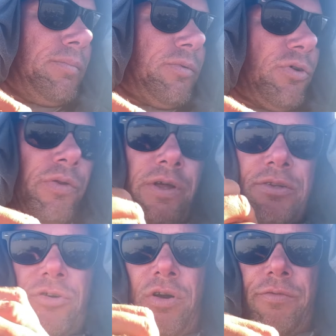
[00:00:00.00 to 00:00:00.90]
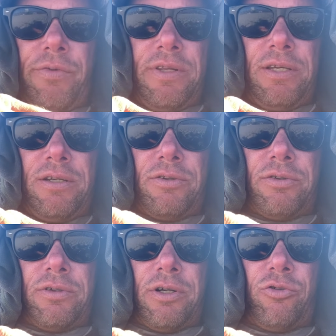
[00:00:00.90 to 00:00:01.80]
So the guitar for the
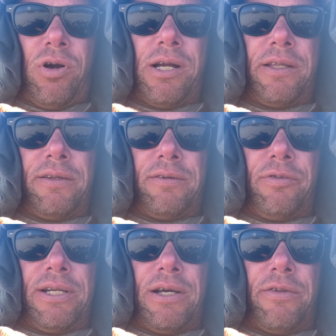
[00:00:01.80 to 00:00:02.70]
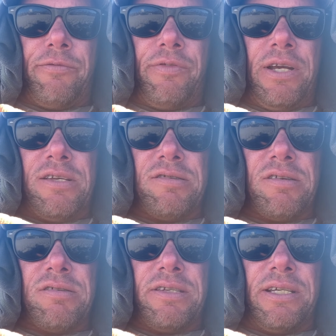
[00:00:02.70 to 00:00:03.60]
crying. Right now the phase
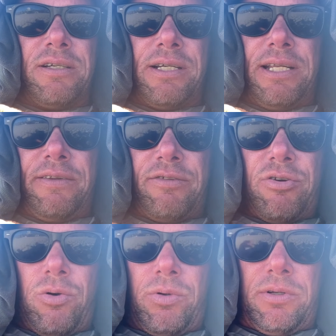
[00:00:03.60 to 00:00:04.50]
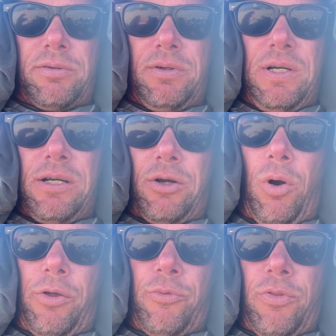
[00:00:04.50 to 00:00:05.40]
is the getting the tone and
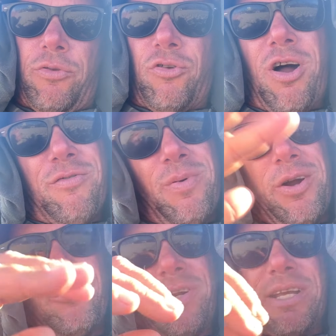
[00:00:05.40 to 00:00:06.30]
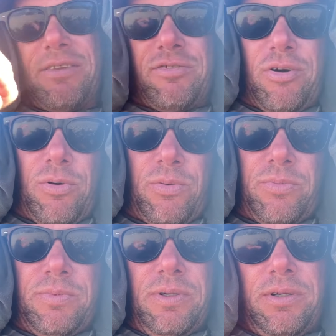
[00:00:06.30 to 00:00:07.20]
going through the software, trying to get the
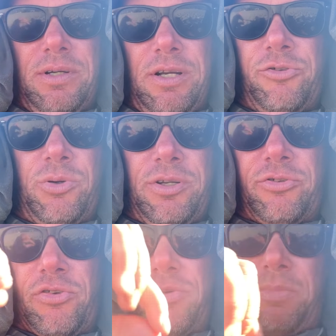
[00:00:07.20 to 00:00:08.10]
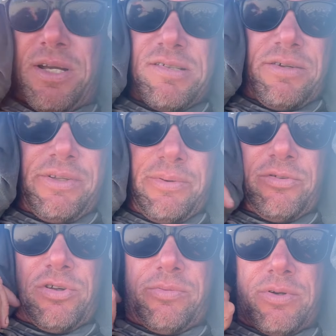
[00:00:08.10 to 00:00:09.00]
tone, because you can adjust the mics and everything with
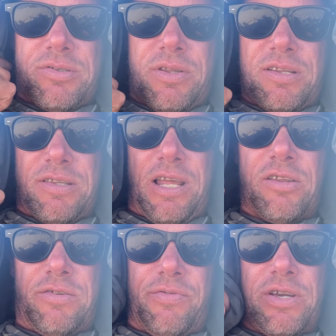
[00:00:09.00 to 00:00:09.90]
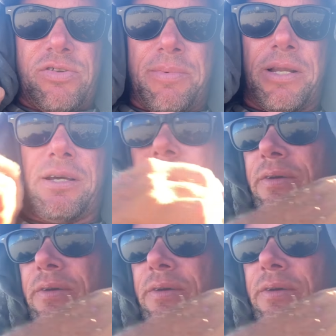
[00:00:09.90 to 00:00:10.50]
the software. So that's the phase I'm at now.